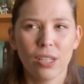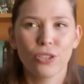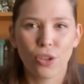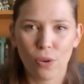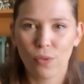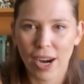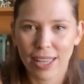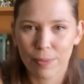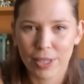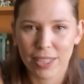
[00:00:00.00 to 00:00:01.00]
songwriting
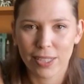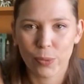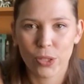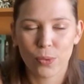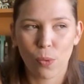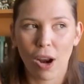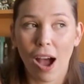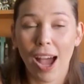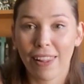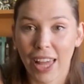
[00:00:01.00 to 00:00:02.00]
abilities, which is what
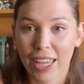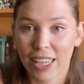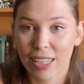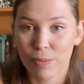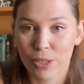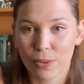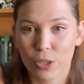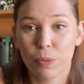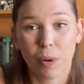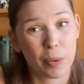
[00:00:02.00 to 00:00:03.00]
I like in music, which
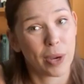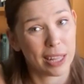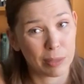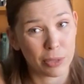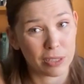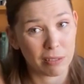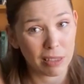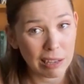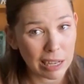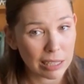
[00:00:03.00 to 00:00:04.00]
is probably why I like musical
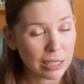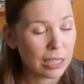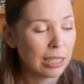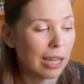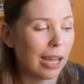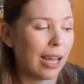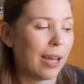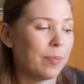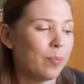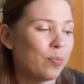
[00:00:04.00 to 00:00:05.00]
theatre.
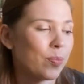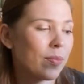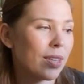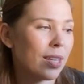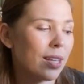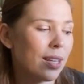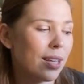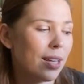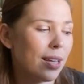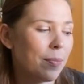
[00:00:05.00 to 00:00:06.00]
Um,
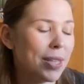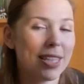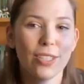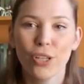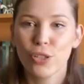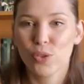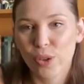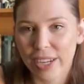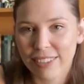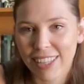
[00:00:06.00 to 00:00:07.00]
but this is her
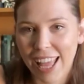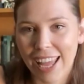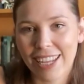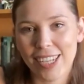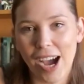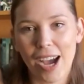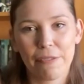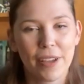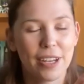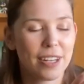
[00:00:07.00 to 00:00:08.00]
story, and I
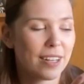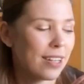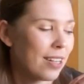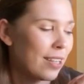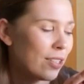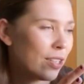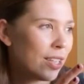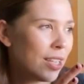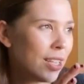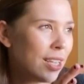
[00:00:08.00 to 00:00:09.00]
found it
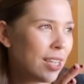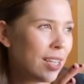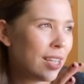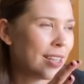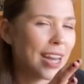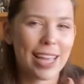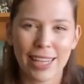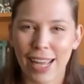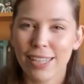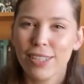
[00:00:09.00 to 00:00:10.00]
that I
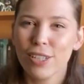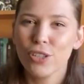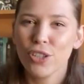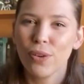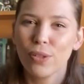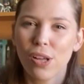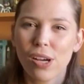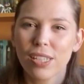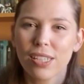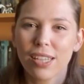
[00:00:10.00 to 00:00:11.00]
connected to this show a
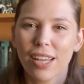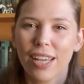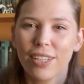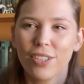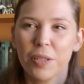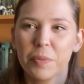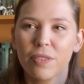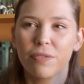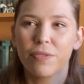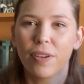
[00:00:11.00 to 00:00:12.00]
lot in terms of
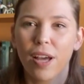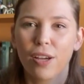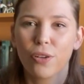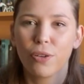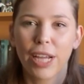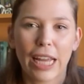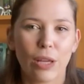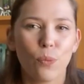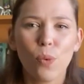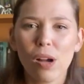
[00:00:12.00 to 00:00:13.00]

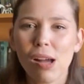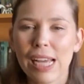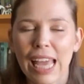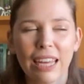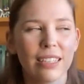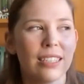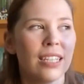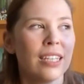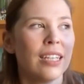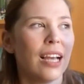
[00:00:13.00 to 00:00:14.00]
creating work and
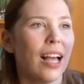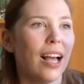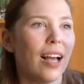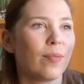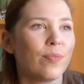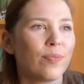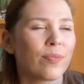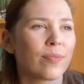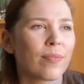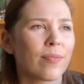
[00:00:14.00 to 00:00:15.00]
um,
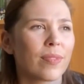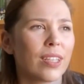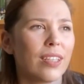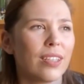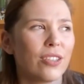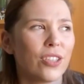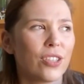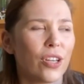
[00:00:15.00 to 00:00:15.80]
just